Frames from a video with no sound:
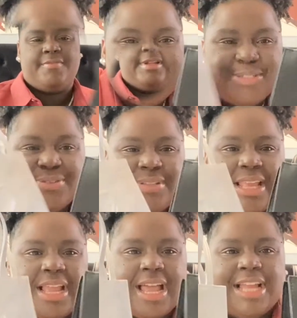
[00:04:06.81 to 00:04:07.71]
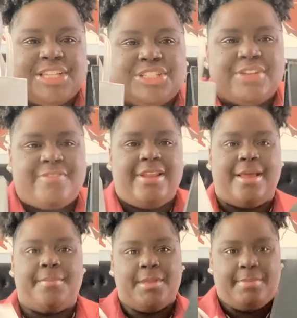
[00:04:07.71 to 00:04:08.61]
you think I should fill
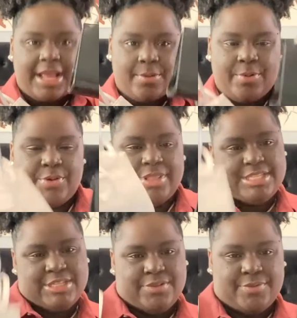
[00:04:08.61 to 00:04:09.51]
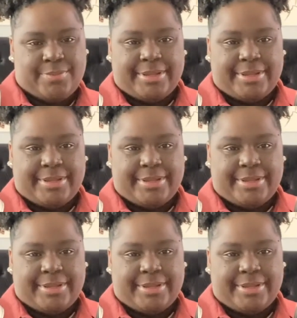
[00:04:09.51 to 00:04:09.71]
up? The black one or the silver one?